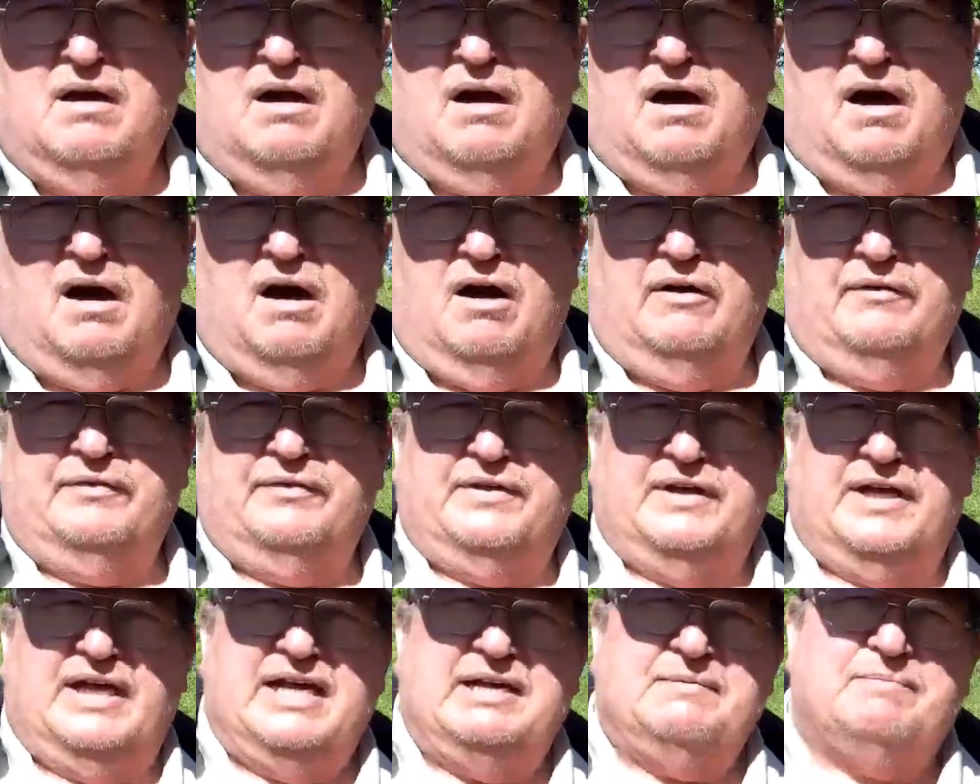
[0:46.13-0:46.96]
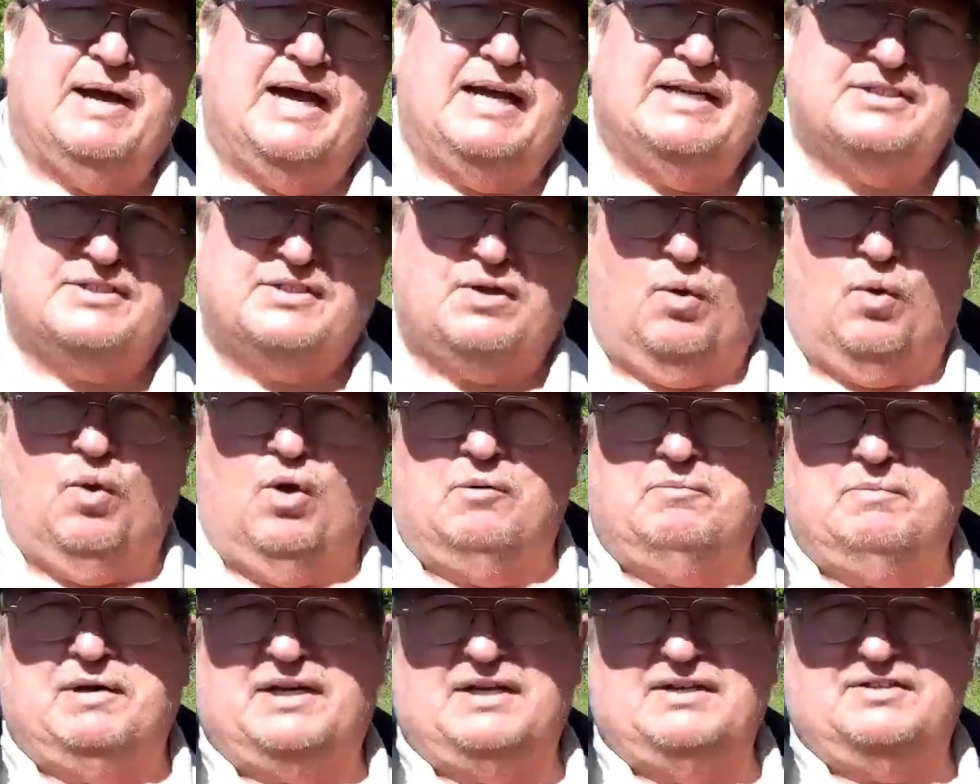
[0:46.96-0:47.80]
on the eBay
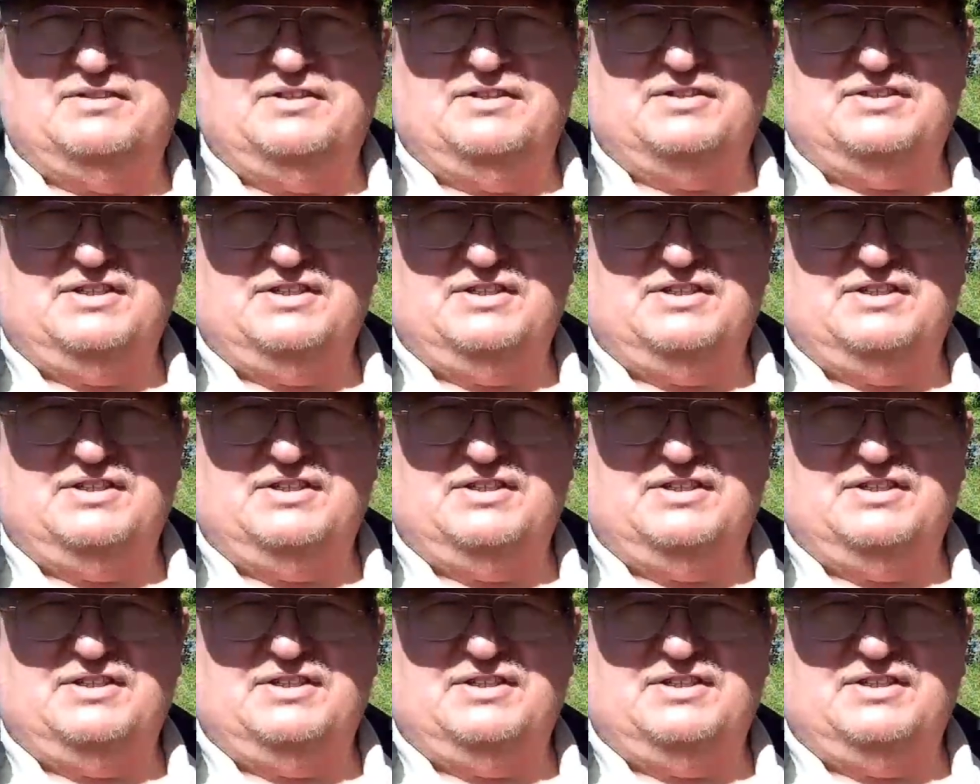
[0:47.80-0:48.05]
store because the